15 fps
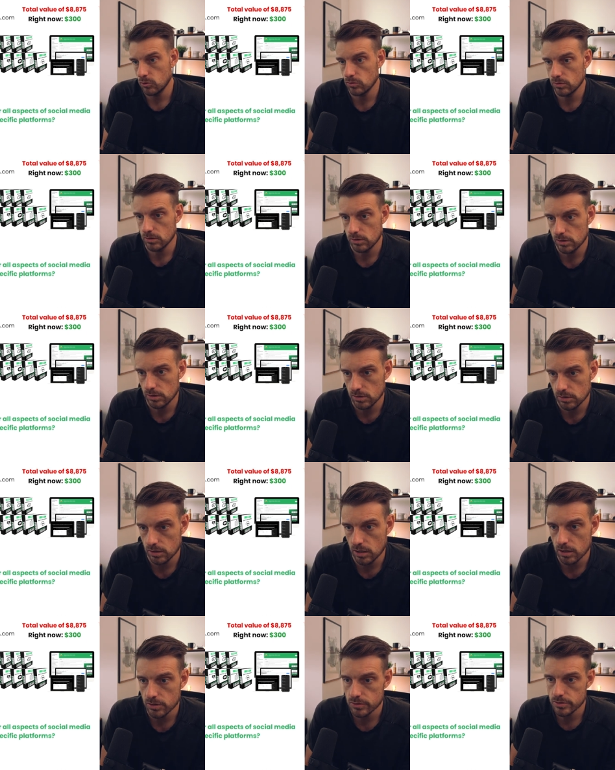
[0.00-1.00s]
or
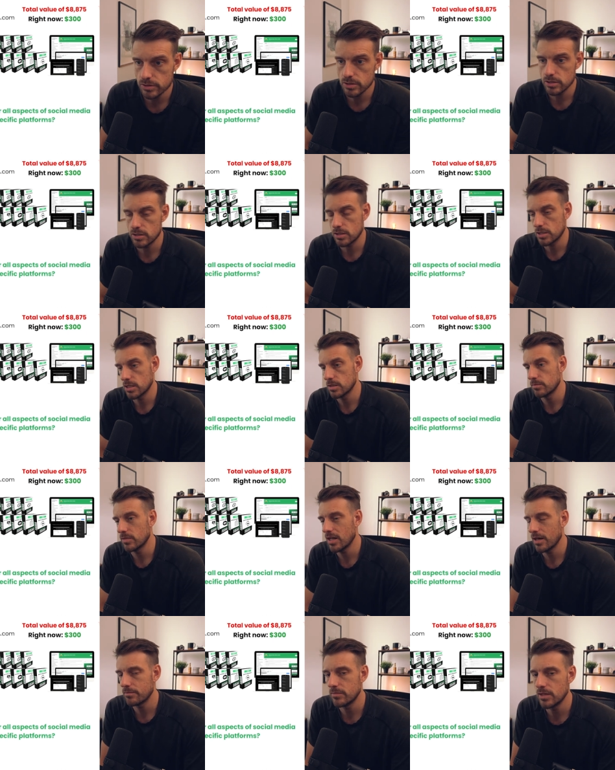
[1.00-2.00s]
others
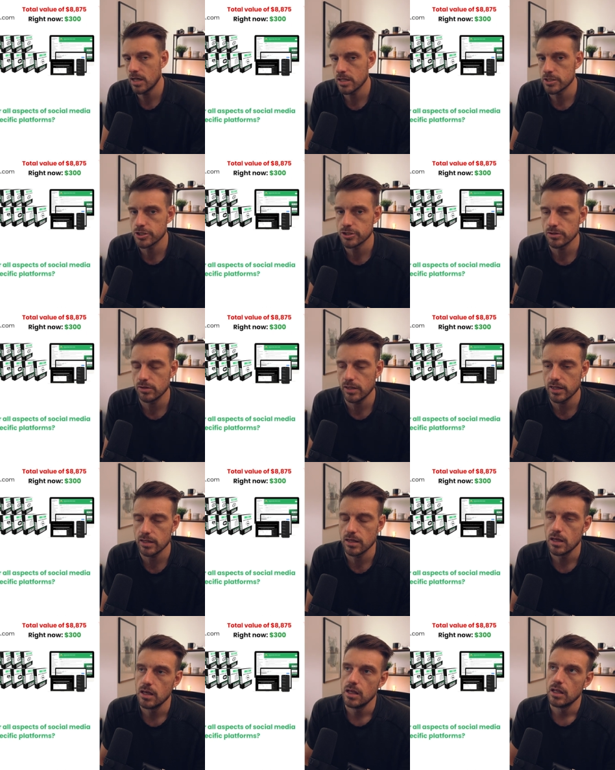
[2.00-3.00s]
but I'm not sure.
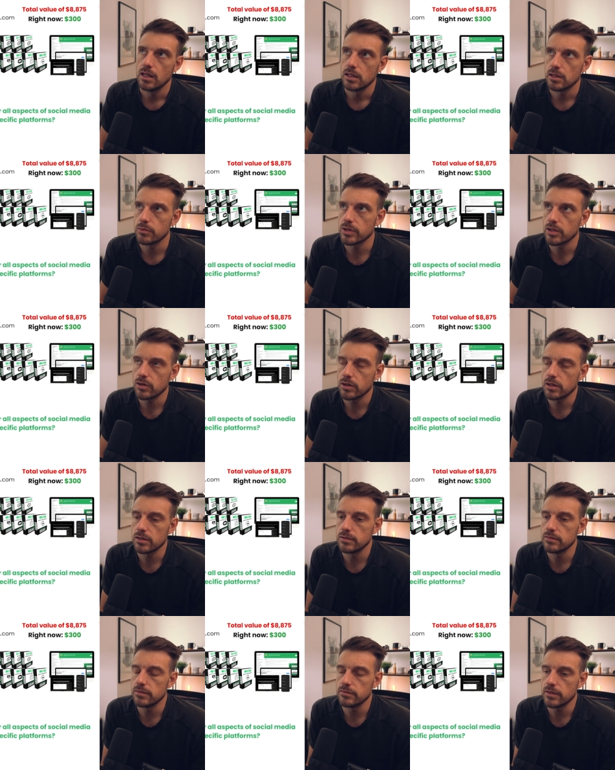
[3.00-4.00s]
Like the return
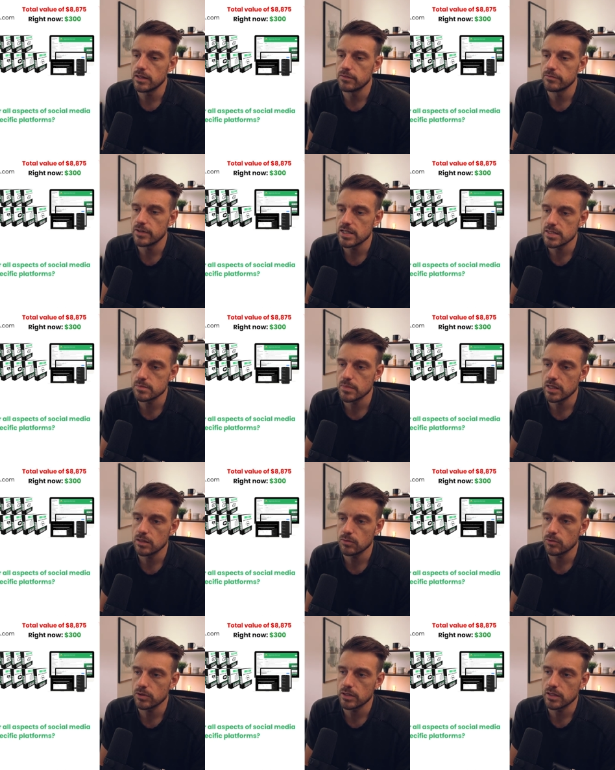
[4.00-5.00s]
on
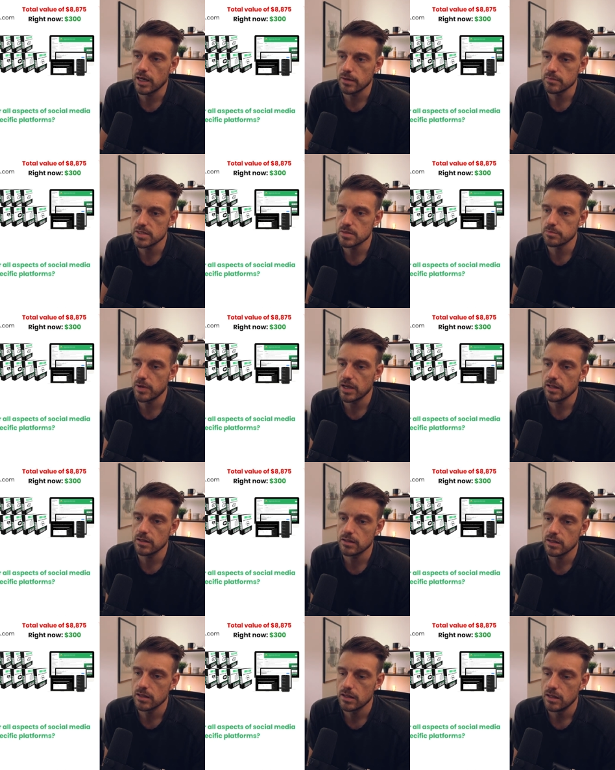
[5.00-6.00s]
investment or time
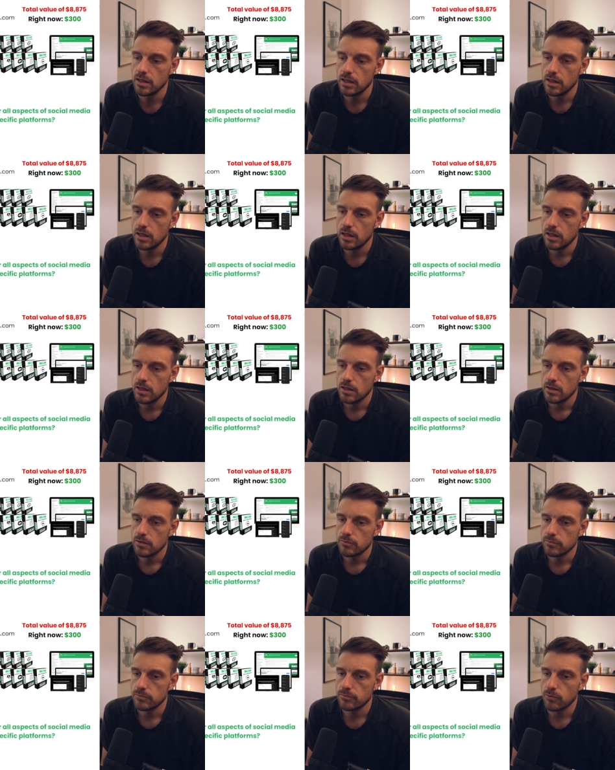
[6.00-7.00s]
spent
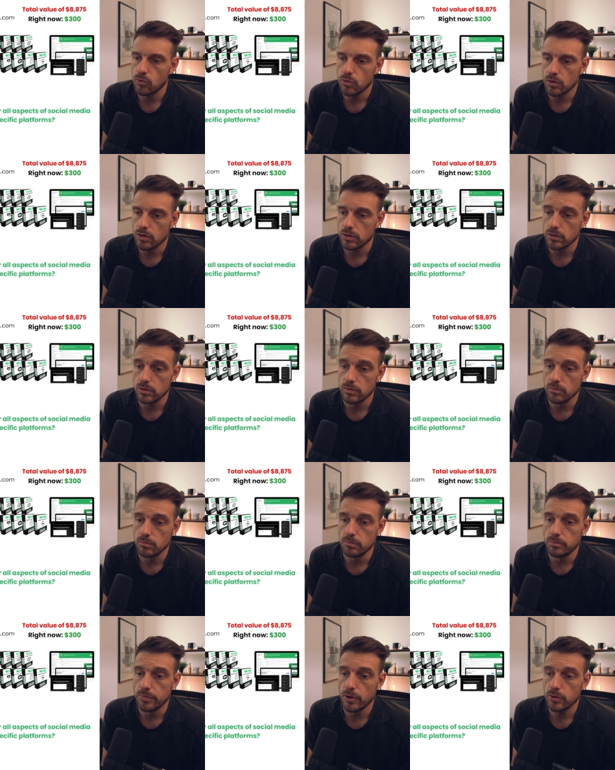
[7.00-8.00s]
for
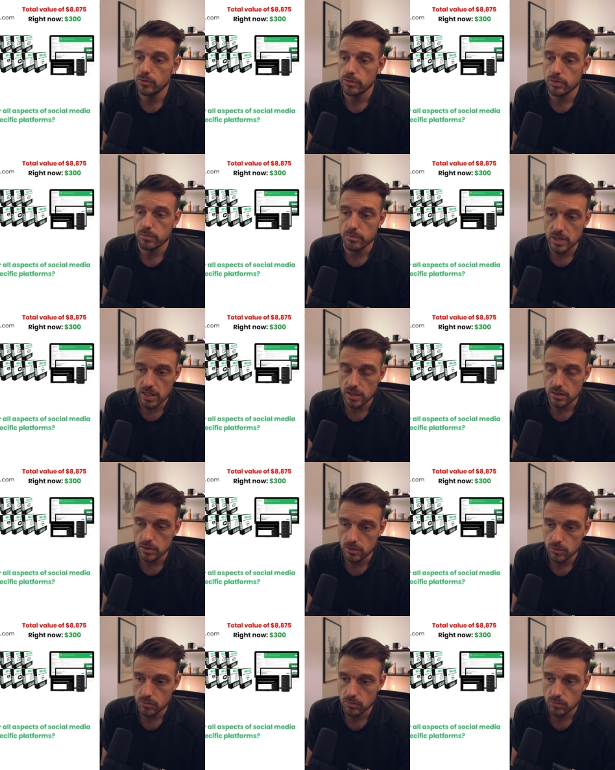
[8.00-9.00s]
both me and
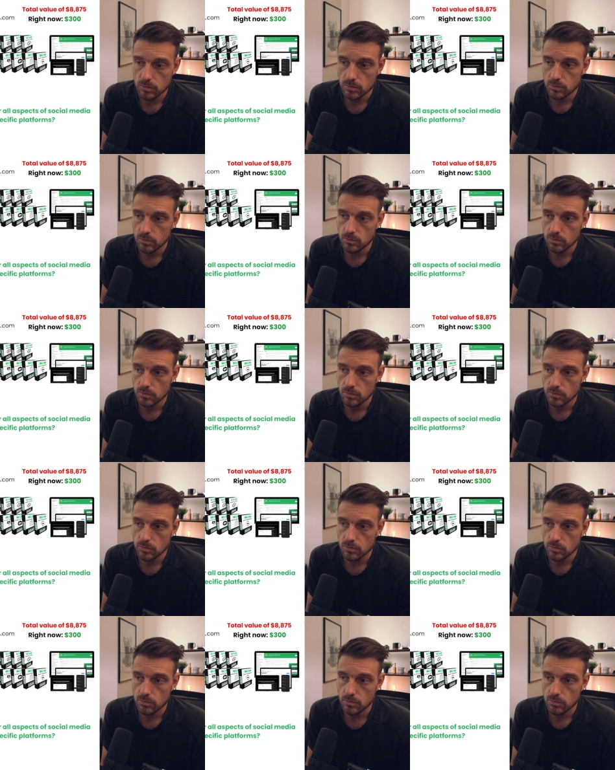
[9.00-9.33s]
you